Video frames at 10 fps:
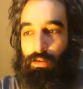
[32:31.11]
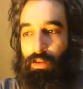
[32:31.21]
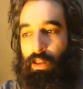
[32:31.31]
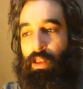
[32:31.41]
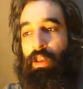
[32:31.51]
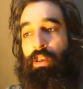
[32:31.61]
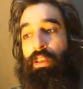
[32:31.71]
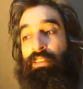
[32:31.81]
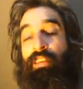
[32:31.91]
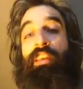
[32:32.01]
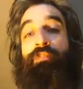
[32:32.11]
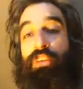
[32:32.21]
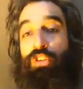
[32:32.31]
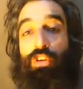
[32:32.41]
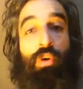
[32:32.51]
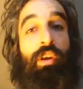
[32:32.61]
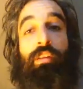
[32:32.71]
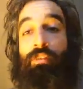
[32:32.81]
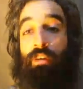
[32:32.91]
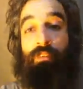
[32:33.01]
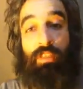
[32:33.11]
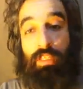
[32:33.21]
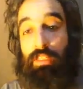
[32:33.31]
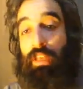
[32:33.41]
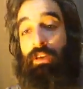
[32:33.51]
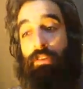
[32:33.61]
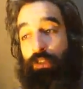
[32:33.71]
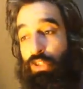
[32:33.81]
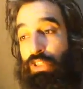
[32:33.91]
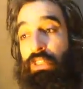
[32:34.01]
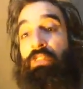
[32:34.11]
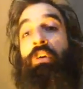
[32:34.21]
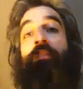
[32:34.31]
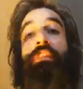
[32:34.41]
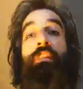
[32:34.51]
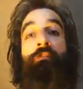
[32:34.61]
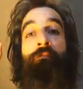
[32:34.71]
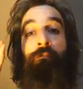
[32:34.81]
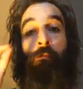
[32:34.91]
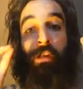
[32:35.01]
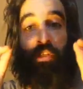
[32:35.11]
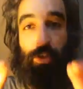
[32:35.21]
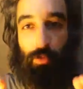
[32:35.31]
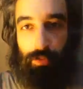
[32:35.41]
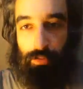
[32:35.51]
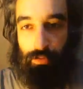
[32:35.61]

Okay, it's the envision. You don't get involved in the details. You just get involved in the result.